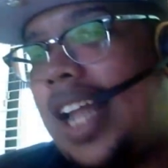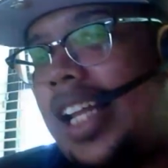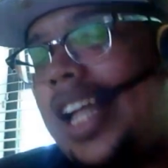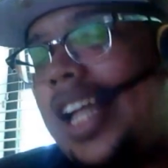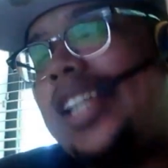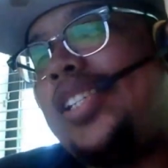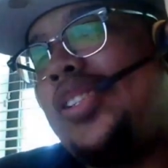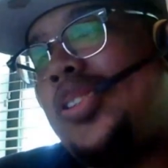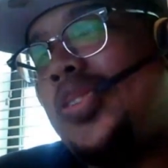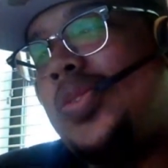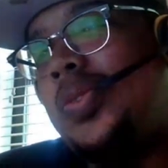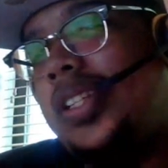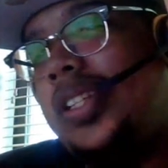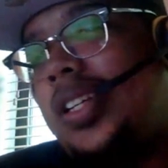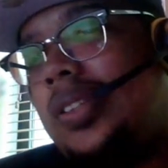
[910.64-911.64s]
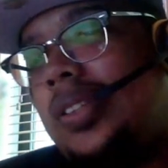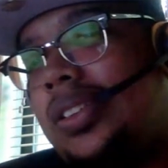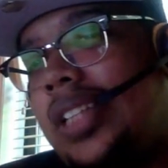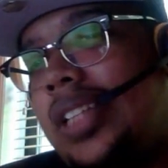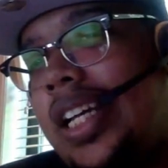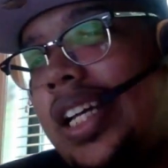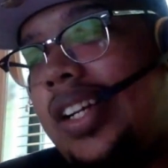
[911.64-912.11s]
to do. You know,
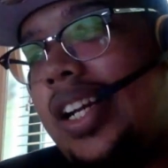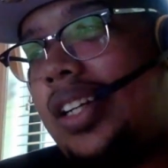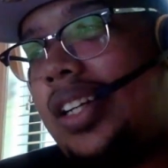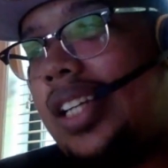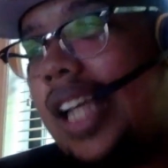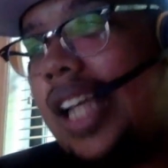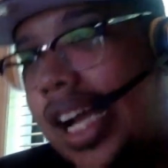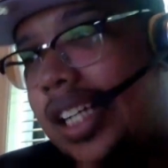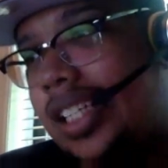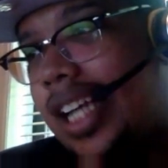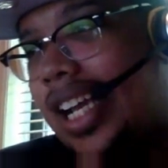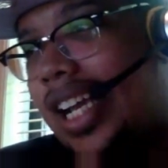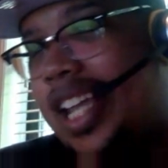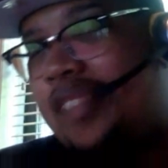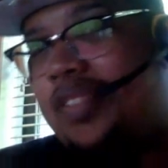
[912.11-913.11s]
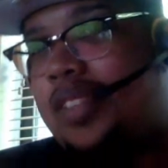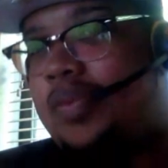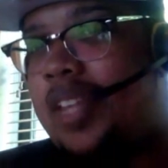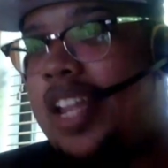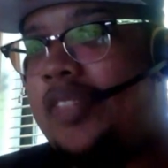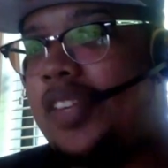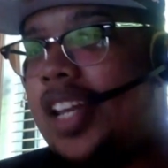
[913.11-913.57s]
later down the line, like even
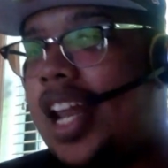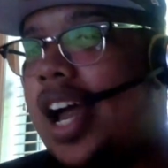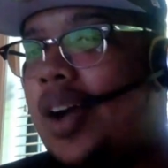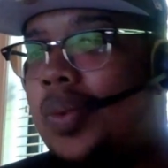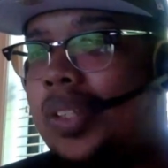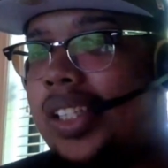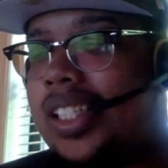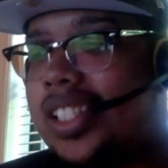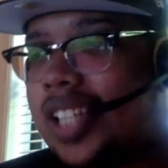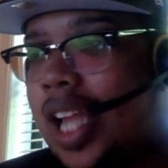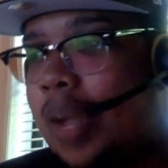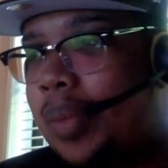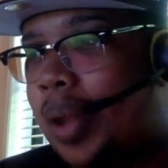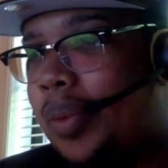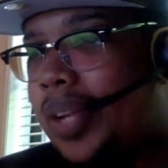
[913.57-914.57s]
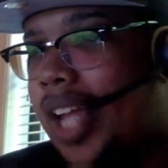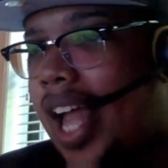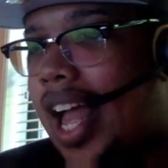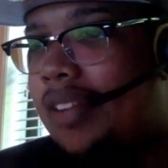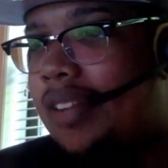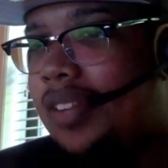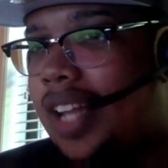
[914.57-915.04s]
even now with this time that we
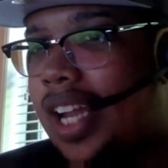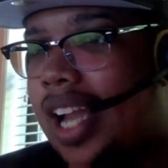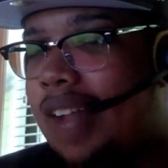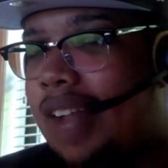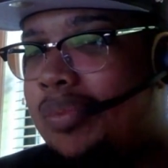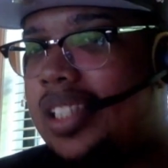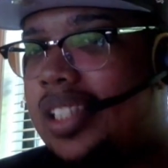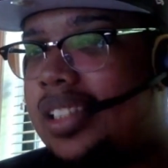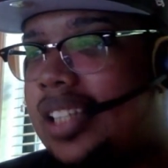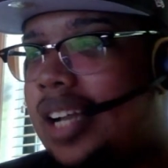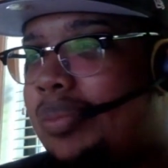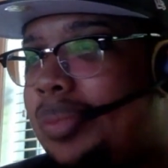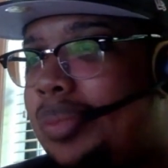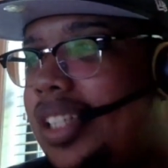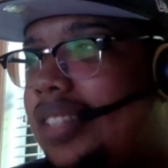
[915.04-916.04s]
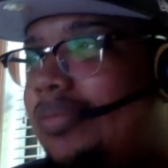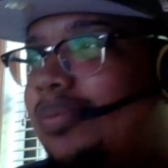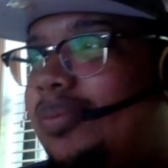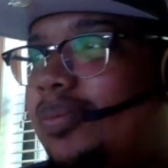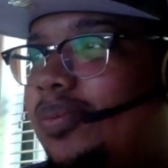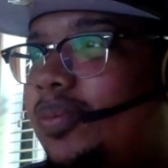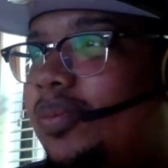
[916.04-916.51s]
have, like I've been I've been,
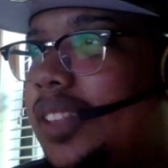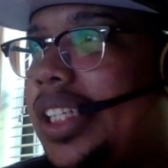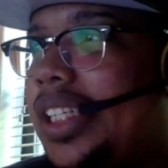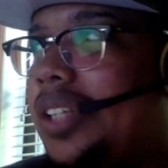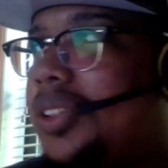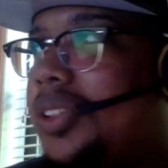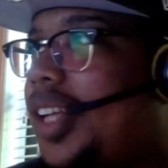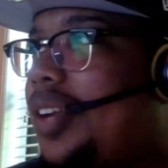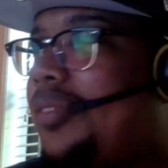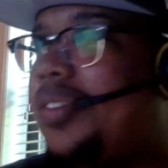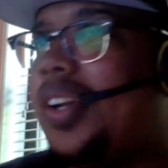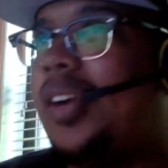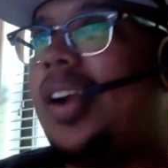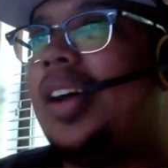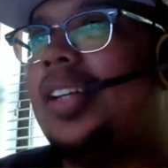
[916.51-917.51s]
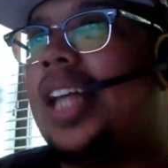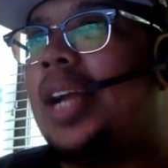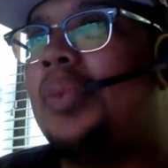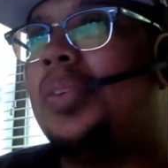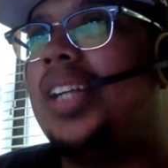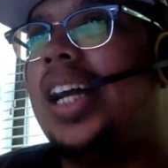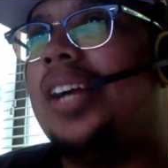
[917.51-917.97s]
you know, trying to figure out like
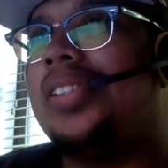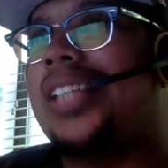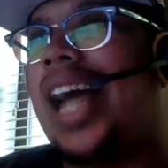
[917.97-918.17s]
what else I